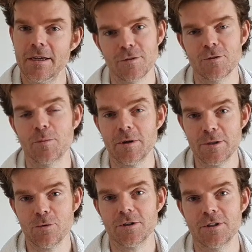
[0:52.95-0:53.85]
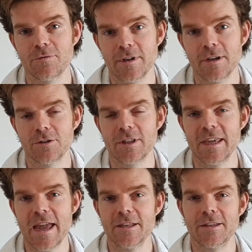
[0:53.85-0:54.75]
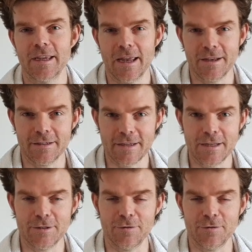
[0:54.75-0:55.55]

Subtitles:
So please watch this video to the end to get a sense